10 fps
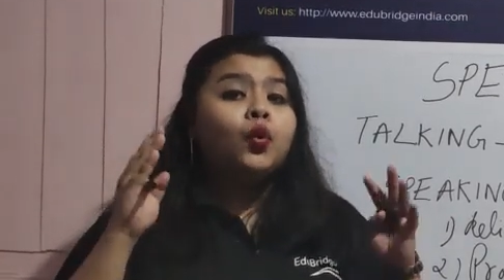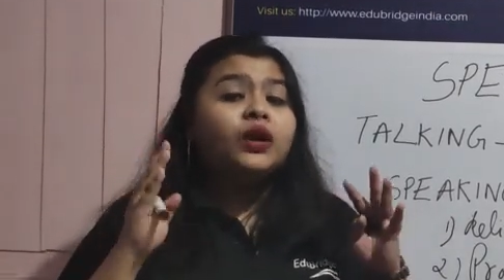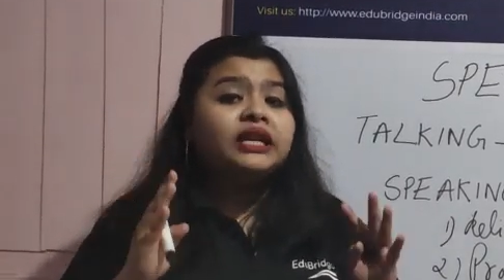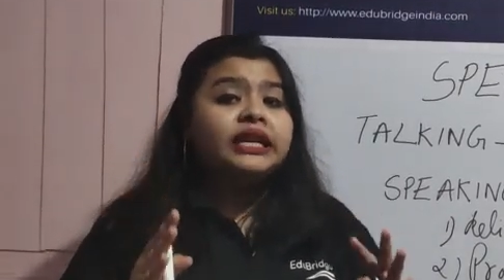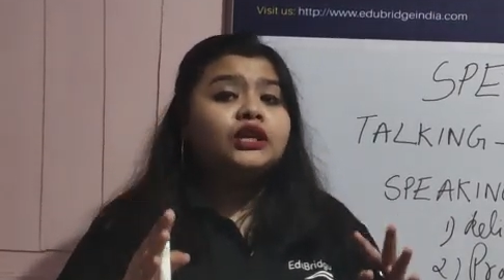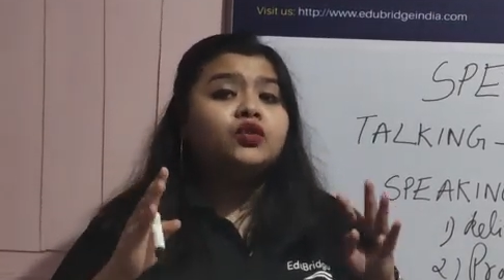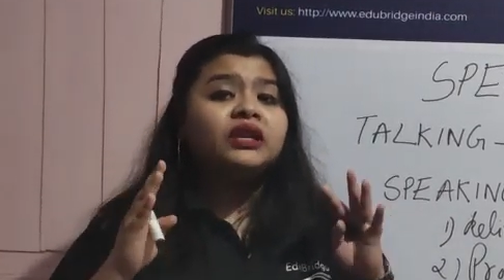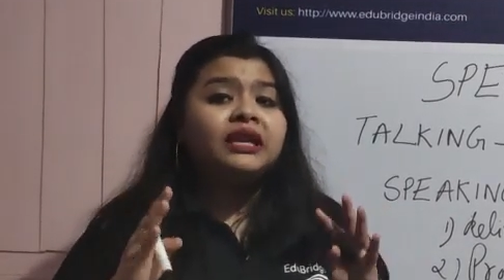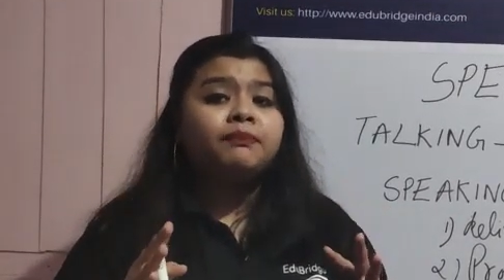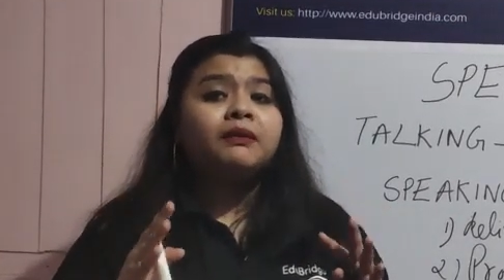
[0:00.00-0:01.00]
we need to
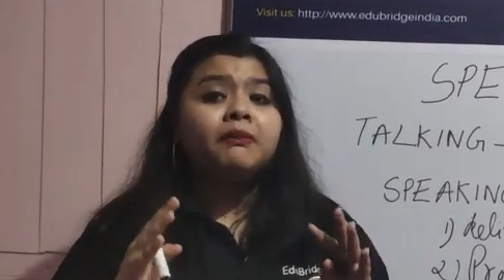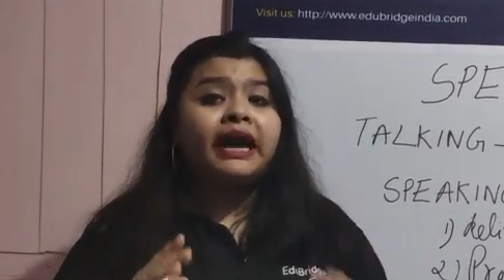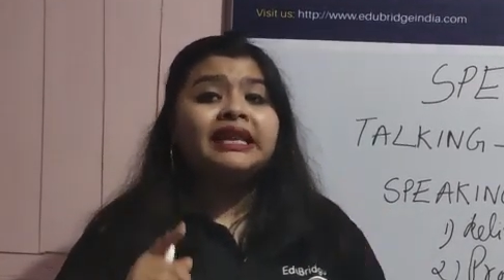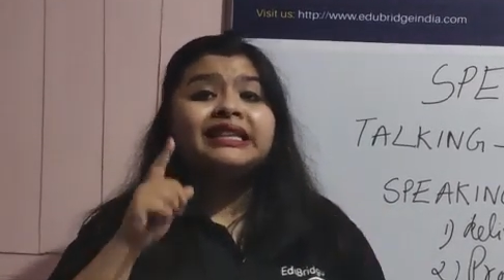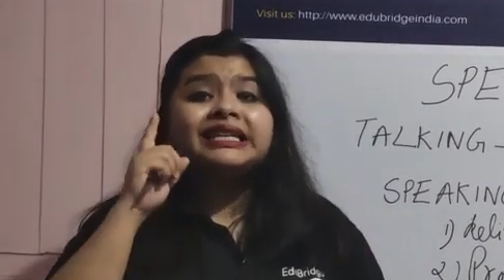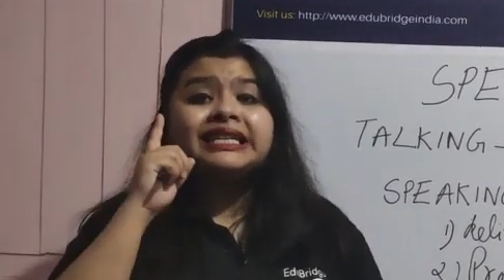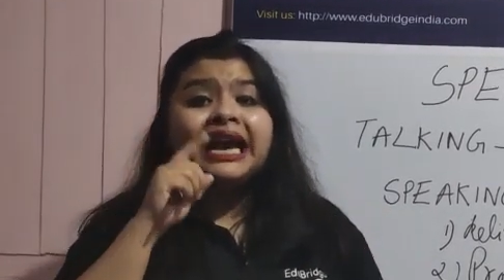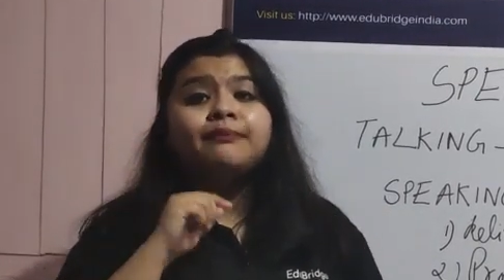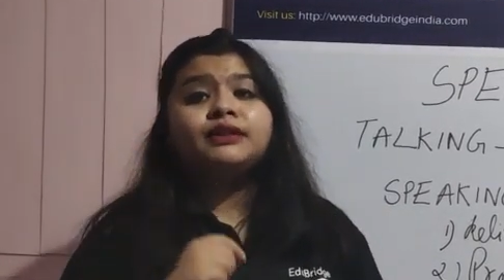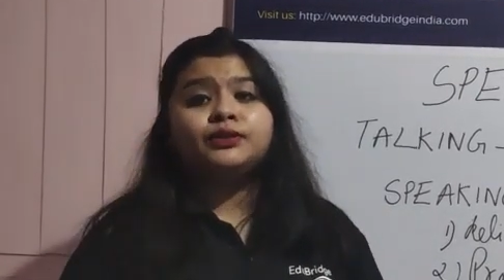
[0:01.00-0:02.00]
keep in mind the
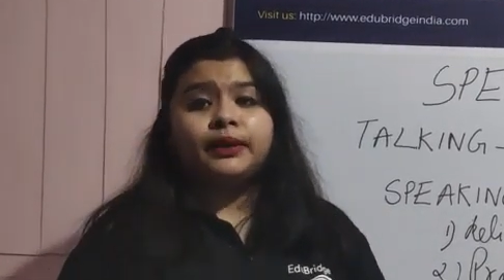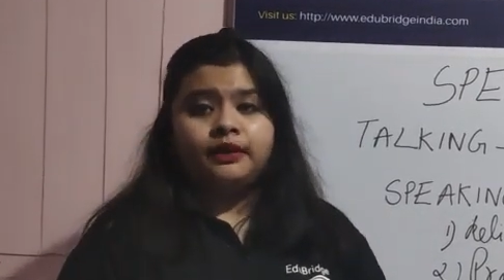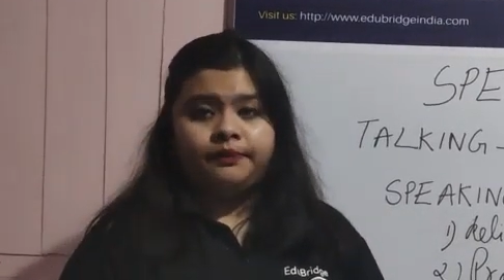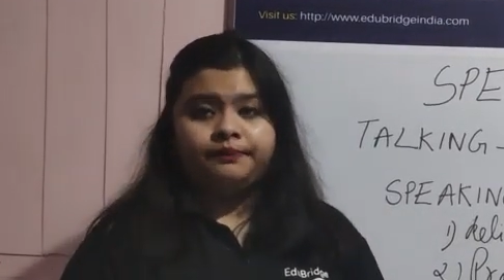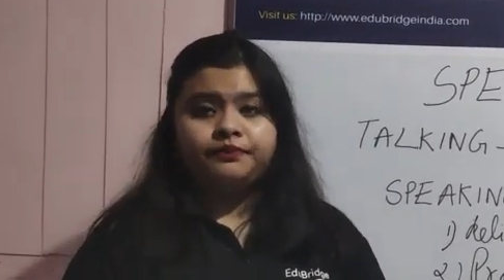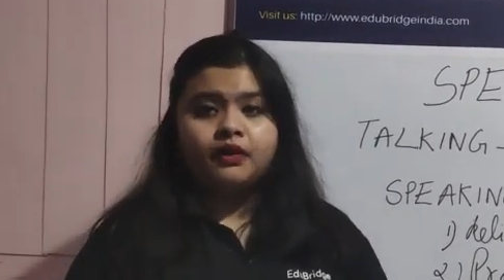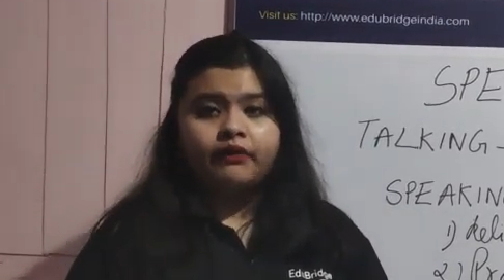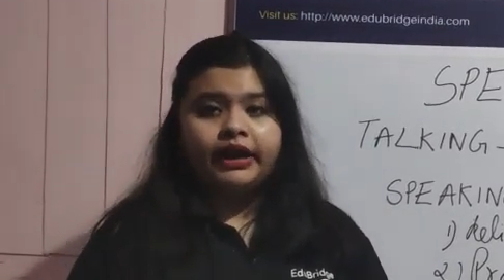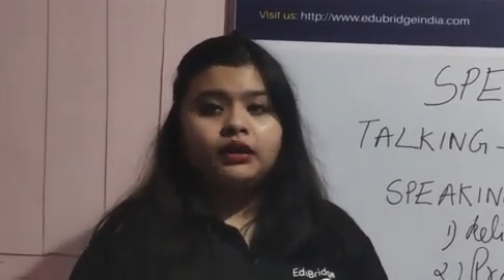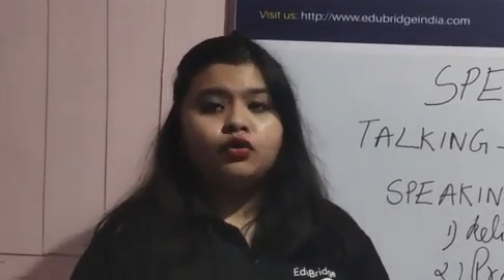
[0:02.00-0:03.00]
time as well,
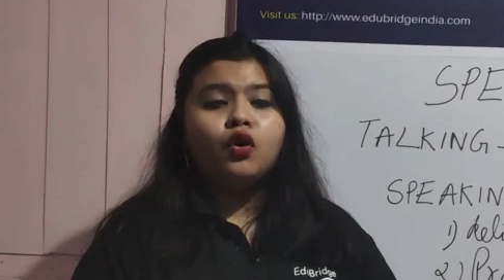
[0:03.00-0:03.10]
right?